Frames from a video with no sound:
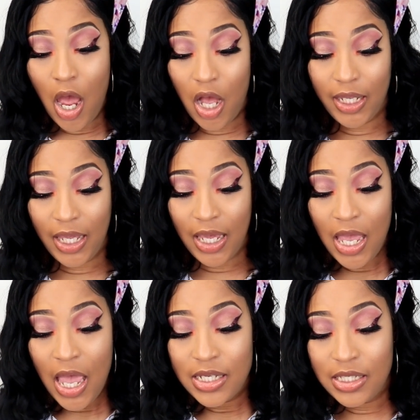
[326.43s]
Okay.
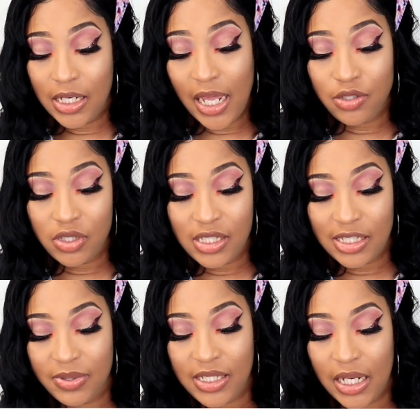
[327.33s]
So the next one
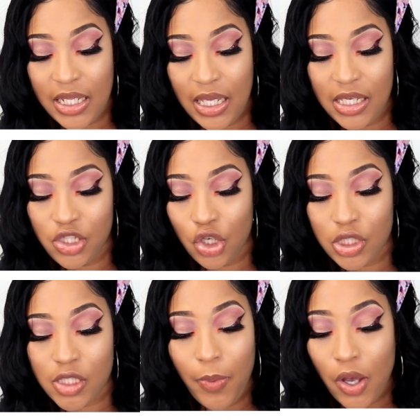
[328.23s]
says basically, is
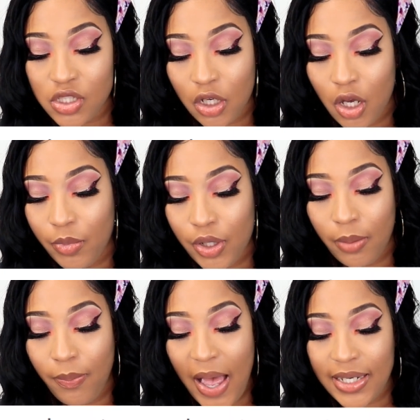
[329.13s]
your spouse a common
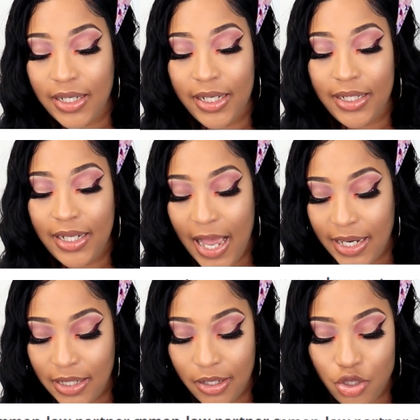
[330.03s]
law partner in
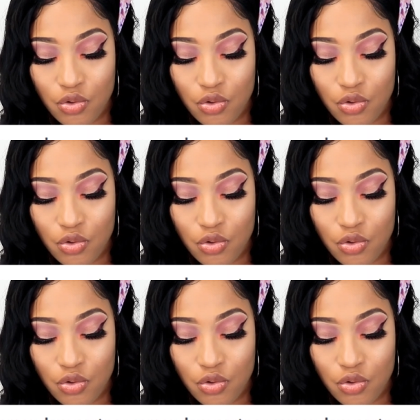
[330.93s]
Canada?